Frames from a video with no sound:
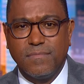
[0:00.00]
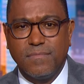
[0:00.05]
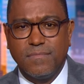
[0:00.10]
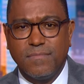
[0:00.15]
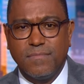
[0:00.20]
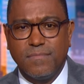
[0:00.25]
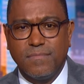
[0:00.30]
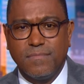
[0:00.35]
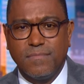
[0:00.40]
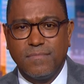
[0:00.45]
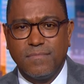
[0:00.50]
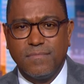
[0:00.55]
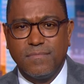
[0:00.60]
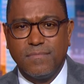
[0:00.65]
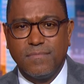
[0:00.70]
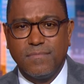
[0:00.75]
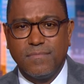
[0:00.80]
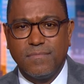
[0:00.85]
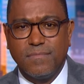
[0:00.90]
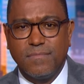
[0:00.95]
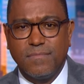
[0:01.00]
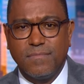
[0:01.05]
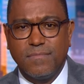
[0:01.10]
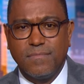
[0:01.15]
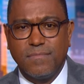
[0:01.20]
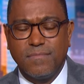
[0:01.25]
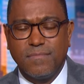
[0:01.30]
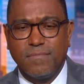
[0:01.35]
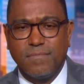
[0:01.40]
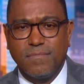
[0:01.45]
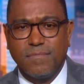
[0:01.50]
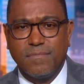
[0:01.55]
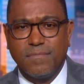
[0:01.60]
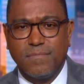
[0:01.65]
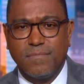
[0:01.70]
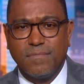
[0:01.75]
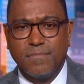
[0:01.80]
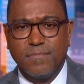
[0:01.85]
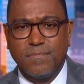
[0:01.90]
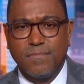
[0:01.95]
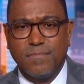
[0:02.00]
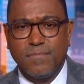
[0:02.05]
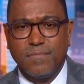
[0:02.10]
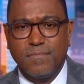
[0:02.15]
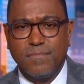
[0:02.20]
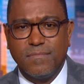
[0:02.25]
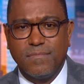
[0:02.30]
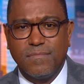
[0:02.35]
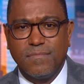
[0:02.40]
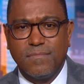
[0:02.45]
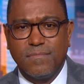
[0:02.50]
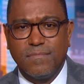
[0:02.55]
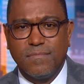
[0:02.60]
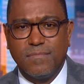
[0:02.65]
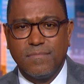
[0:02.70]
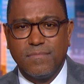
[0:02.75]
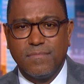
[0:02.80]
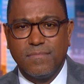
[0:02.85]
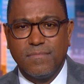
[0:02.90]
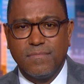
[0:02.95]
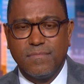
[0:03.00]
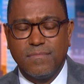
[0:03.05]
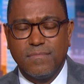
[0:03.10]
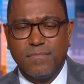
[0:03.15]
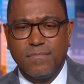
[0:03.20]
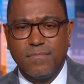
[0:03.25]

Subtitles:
(silent)